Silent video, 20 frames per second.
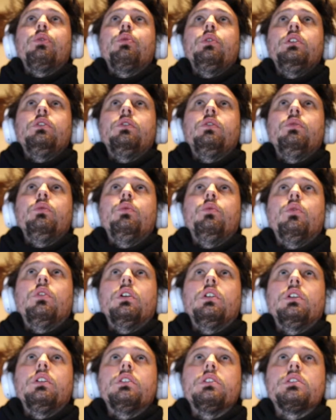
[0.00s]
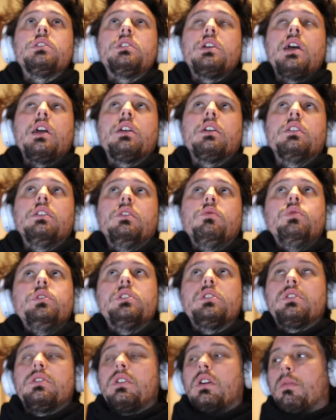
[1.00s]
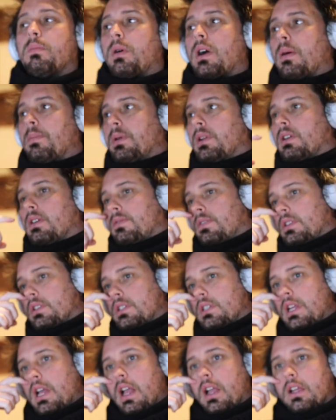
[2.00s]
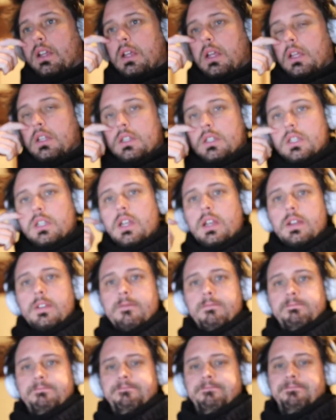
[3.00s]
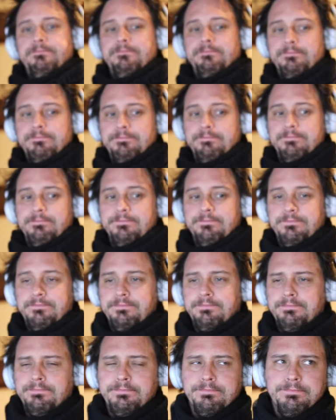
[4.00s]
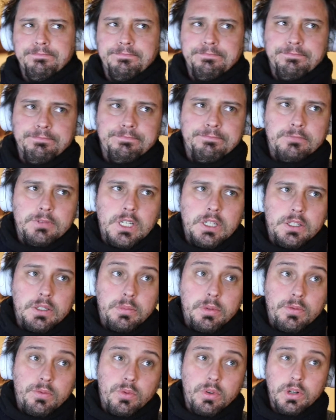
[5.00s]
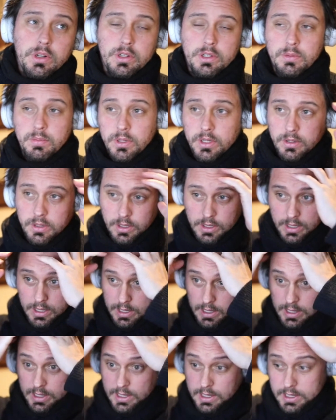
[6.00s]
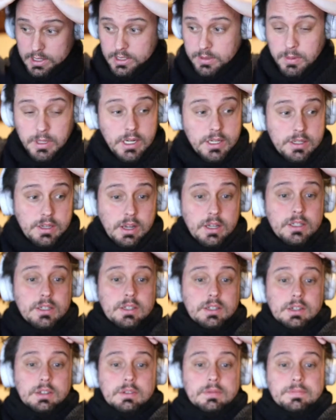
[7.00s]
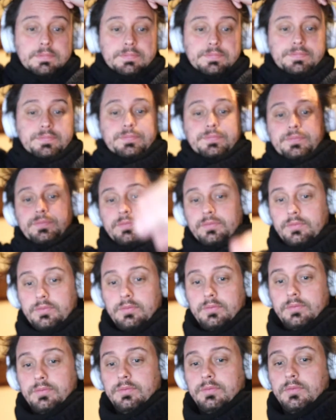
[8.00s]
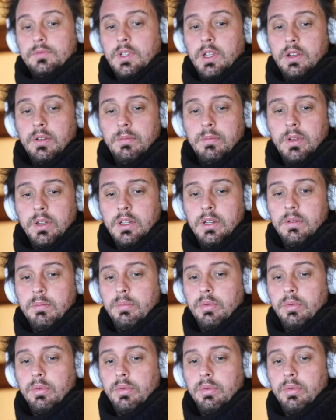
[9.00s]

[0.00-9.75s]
3, 2, 1 on the stack, and then we just start popping off the stack instead. It's a bit of work. It's a bit exhausting. I might need a